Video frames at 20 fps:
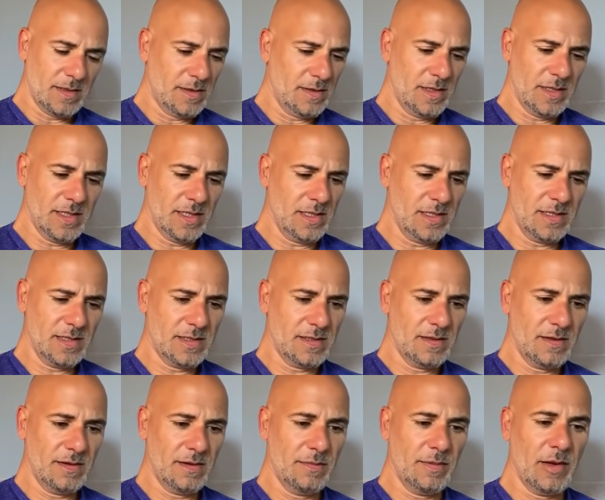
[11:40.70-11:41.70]
this is
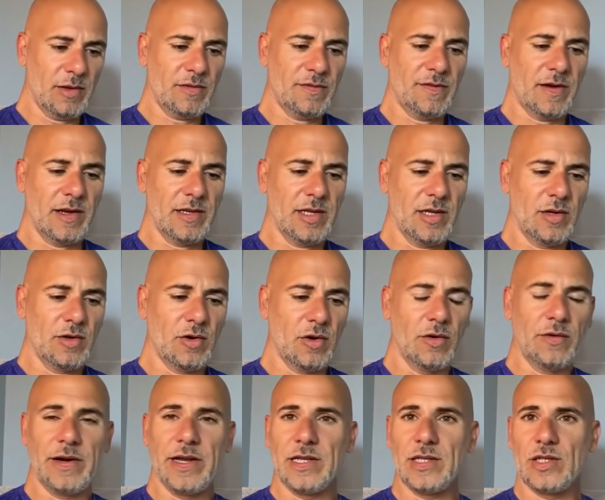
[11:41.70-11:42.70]
about finding
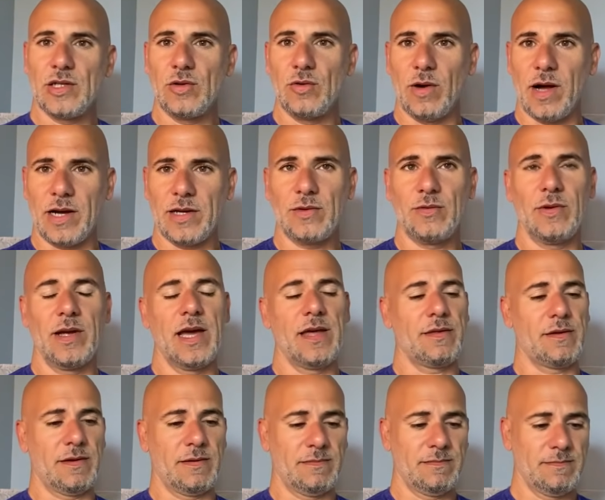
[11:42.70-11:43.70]
courage to act
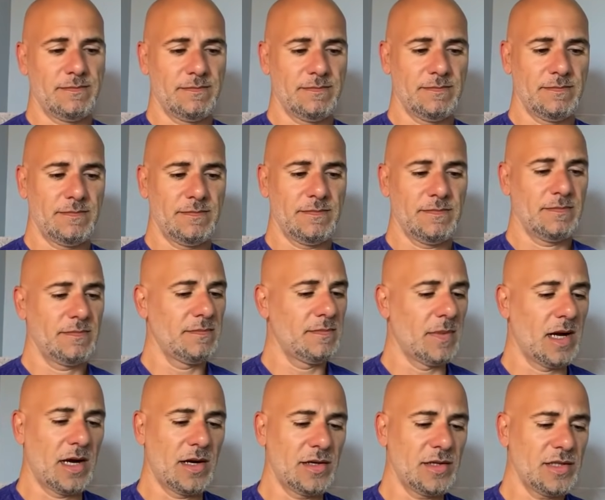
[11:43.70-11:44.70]
together.
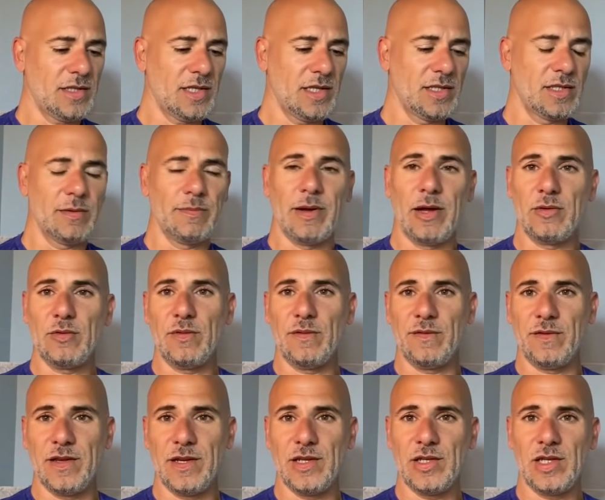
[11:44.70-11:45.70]
Mars is about to
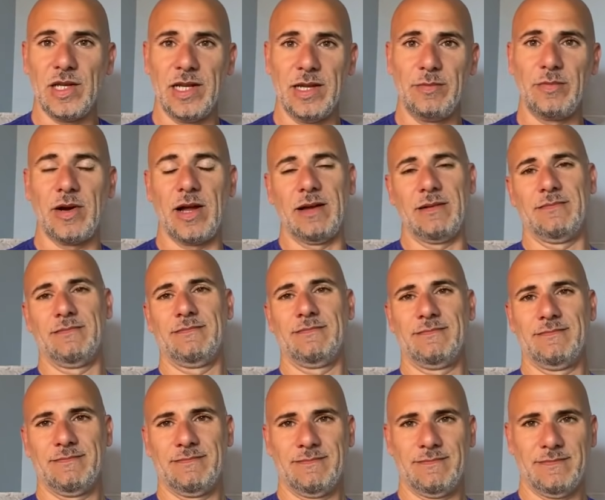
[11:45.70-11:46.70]
finish Libra,
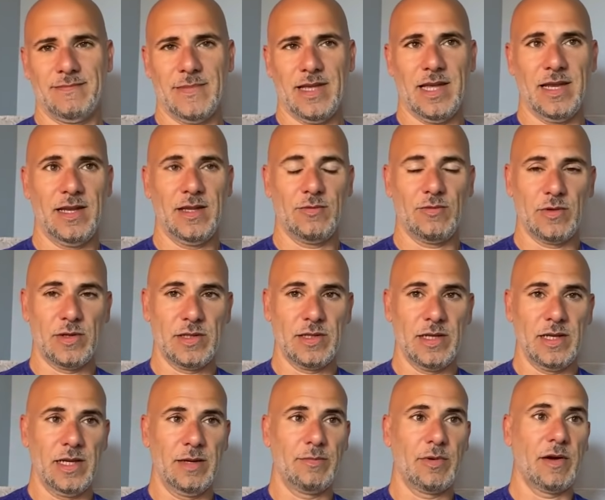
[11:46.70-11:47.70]
and it was
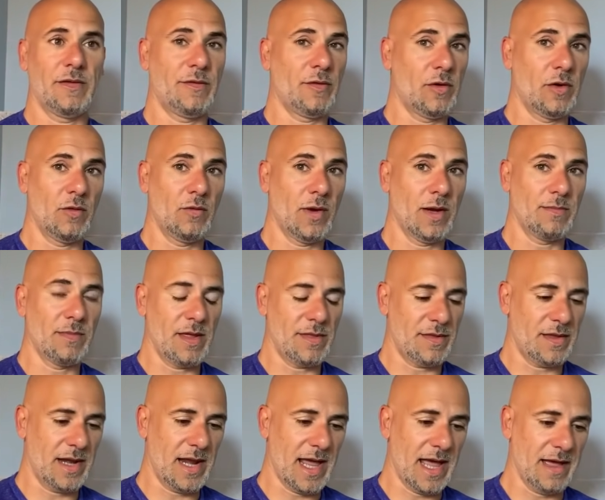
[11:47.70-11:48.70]
in Libra for 1
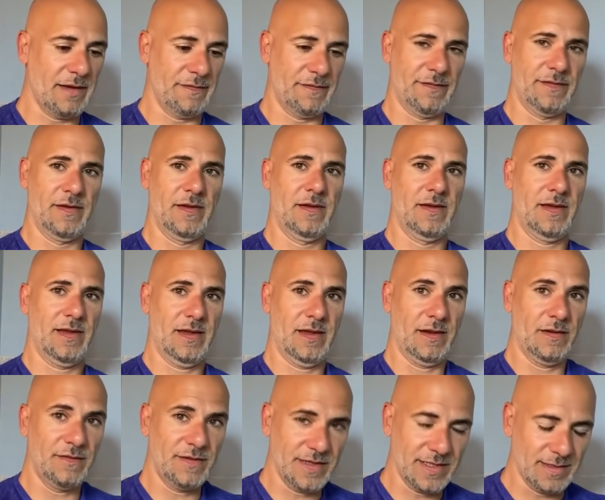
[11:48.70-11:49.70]
month and a half,
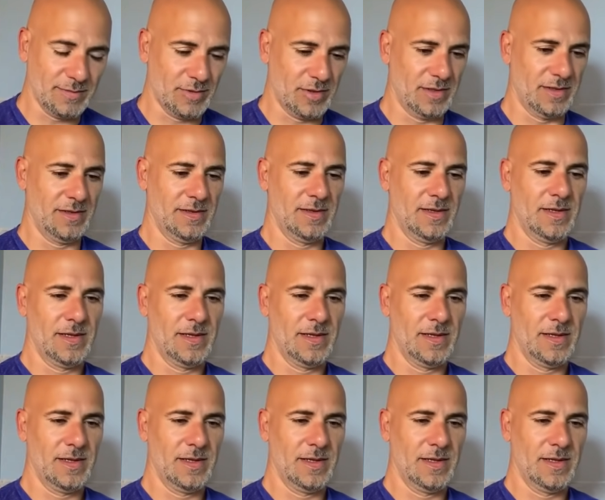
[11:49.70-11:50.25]
invisible.